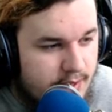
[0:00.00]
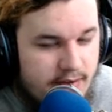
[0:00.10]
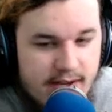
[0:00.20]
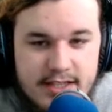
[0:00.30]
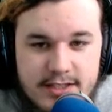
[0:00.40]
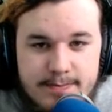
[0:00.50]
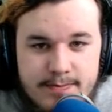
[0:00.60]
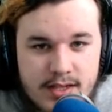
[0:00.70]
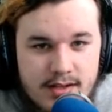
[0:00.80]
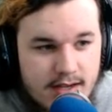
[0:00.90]
Anyways,
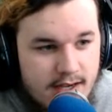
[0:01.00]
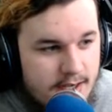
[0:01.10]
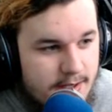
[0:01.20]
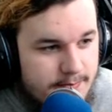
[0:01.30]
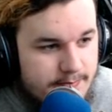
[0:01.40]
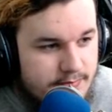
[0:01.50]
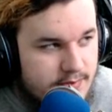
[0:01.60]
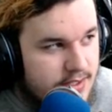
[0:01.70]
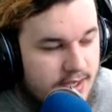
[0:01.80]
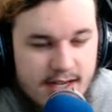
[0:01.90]
um
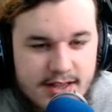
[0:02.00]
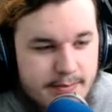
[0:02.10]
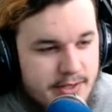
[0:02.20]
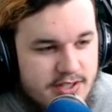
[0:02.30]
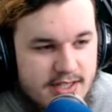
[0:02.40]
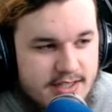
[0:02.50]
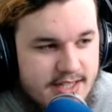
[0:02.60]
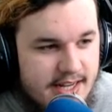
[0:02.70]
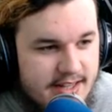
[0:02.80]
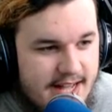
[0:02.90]
Ah, the music is
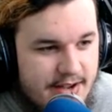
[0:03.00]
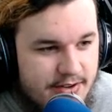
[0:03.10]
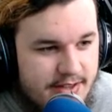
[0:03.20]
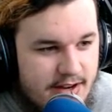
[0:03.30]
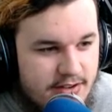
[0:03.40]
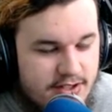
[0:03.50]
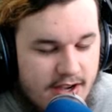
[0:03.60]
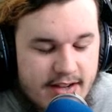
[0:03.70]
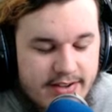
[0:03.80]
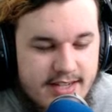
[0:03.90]
getting louder and louder. So
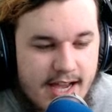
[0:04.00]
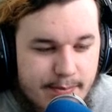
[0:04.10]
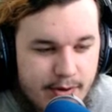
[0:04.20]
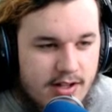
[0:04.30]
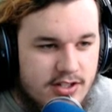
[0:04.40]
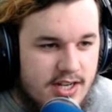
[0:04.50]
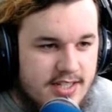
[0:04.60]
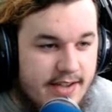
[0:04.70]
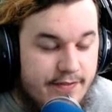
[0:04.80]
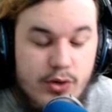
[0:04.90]
anyways, I
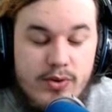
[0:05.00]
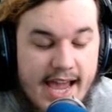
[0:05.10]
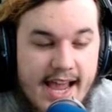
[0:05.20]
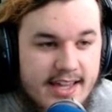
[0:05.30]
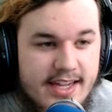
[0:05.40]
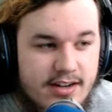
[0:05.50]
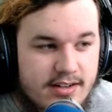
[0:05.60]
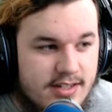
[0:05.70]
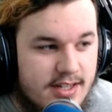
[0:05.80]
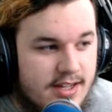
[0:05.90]
apologize if you can't hear
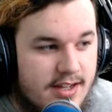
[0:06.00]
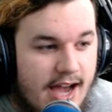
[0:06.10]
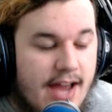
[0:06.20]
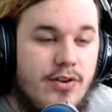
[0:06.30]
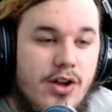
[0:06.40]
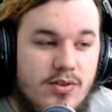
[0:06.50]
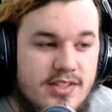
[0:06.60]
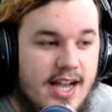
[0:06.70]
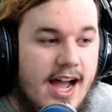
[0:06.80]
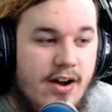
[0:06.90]
it. I don't know.
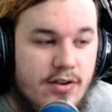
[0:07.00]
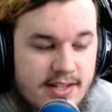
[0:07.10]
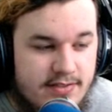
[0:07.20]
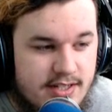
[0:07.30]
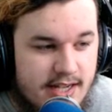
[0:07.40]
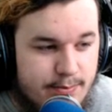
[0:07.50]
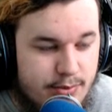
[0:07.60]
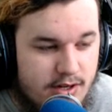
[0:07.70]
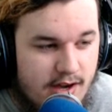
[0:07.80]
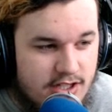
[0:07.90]
See, I always have to take
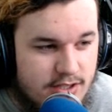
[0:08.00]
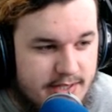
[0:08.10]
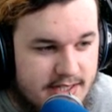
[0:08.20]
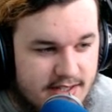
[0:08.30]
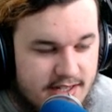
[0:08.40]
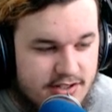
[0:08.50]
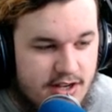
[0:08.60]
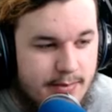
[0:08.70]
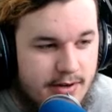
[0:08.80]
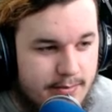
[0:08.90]
precaution because it is
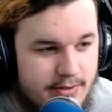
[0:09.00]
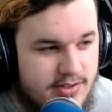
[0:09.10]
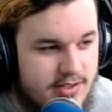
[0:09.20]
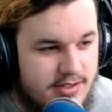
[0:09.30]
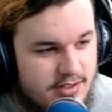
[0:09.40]
copyrighted music.